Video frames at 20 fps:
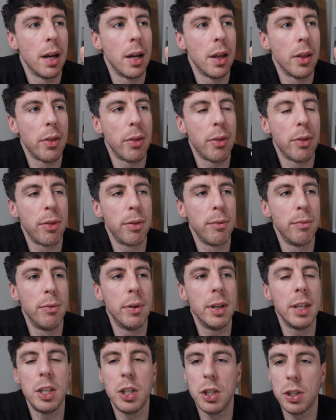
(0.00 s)

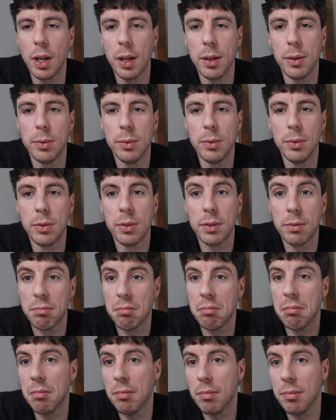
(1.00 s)
3, shows
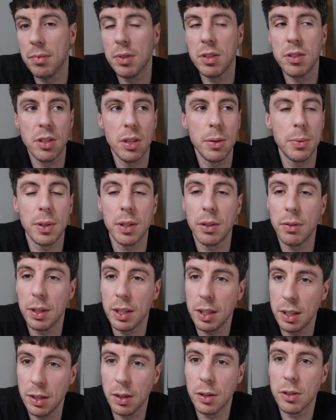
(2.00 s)
to a
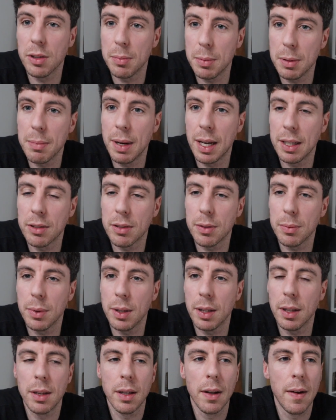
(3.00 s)
degree you're not to be messed
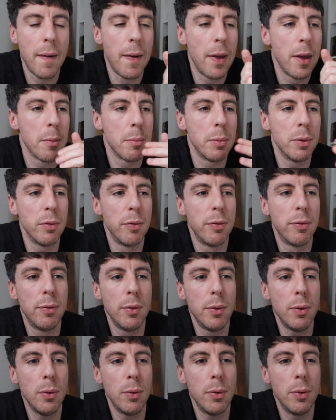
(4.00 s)
with, but
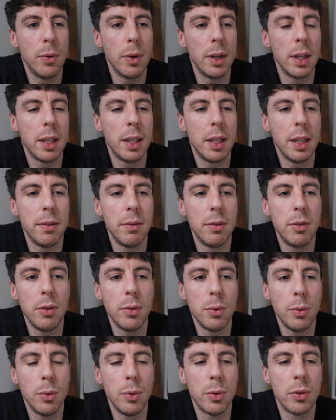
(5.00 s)
4, it gives
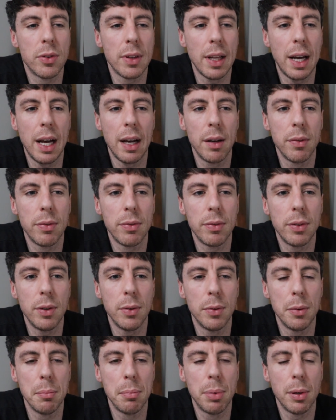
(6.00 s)
your staff,
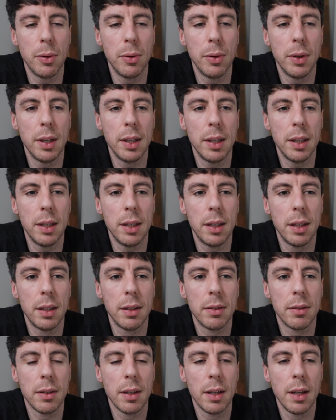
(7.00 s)
your
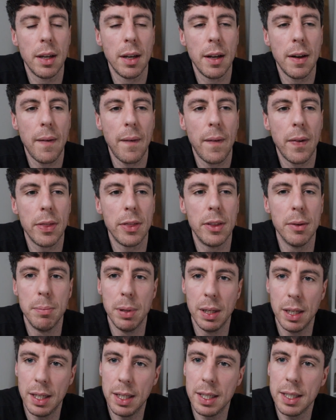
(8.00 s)
employees, the
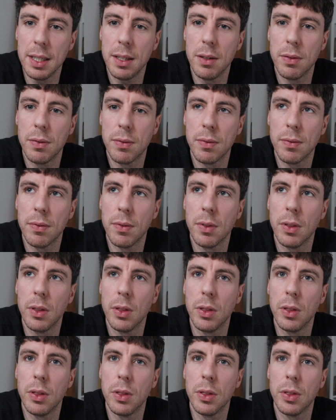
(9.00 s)
belief
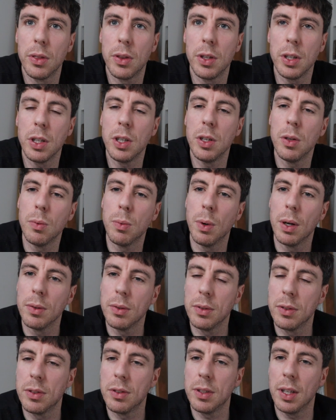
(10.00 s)
that you
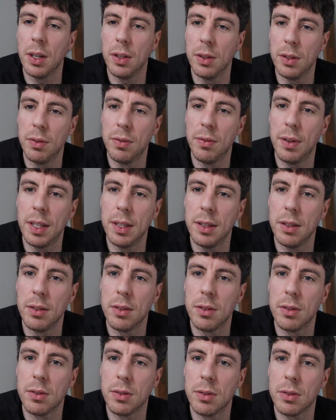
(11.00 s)
won't sit on the
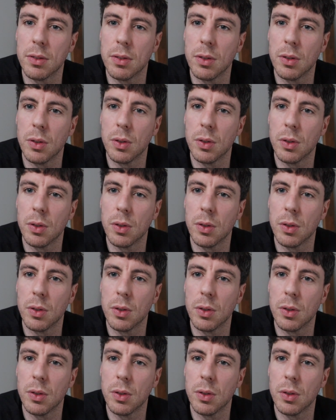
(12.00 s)
fence